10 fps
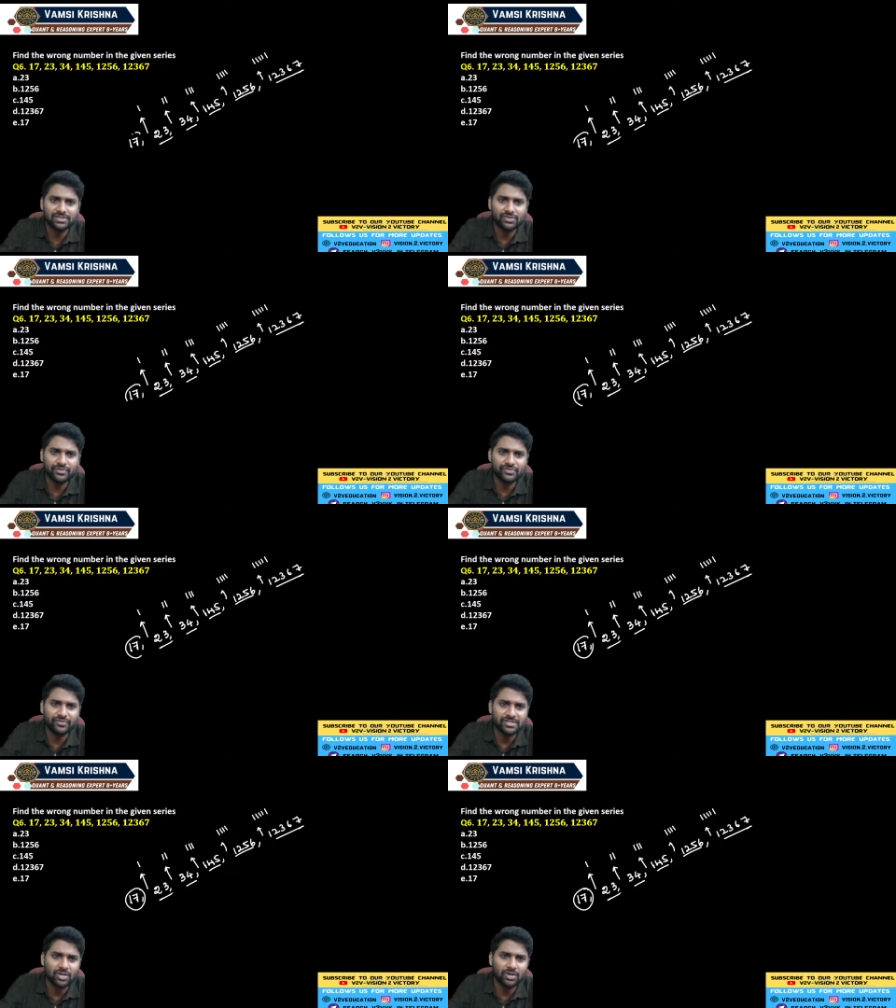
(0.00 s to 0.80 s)
So which one
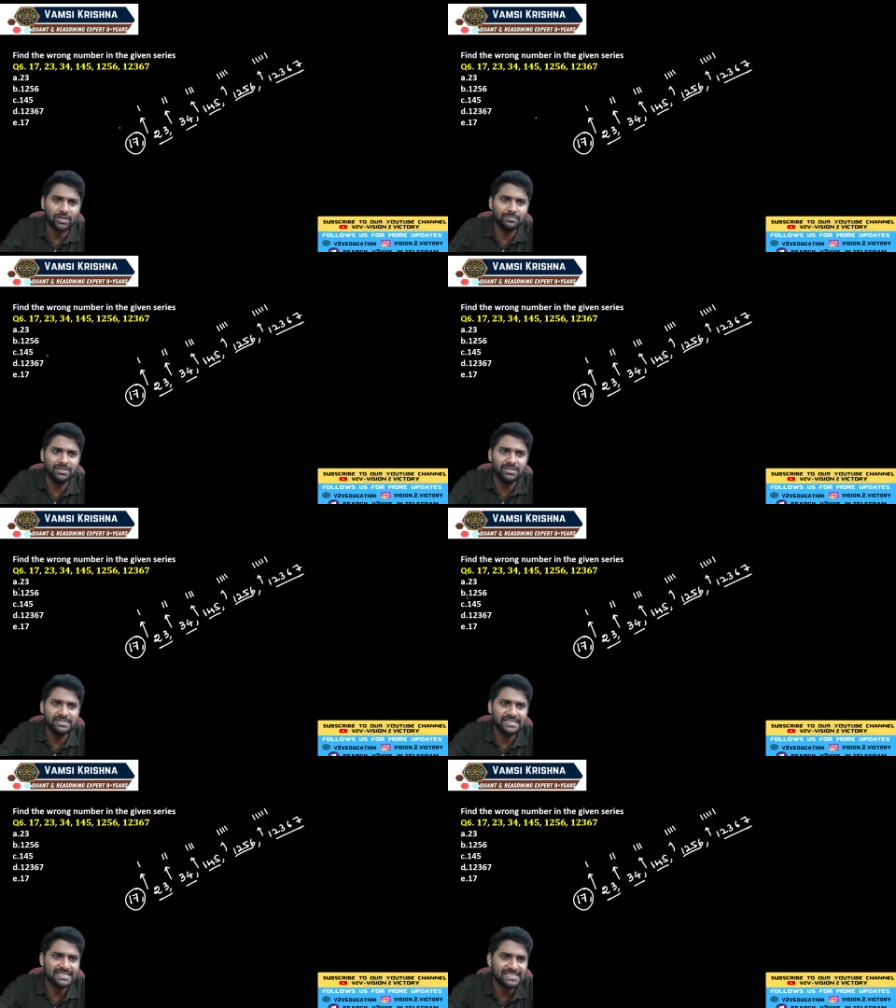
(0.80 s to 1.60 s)
is the wrong number?
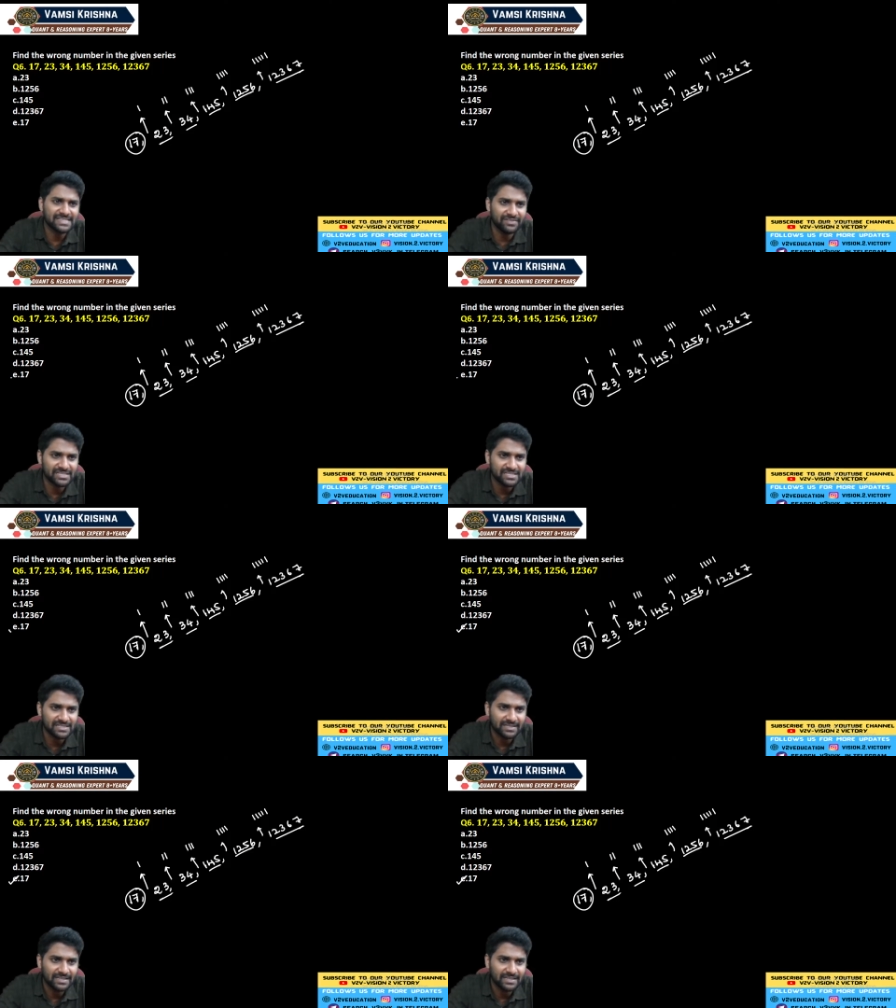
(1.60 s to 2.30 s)
It's a 17.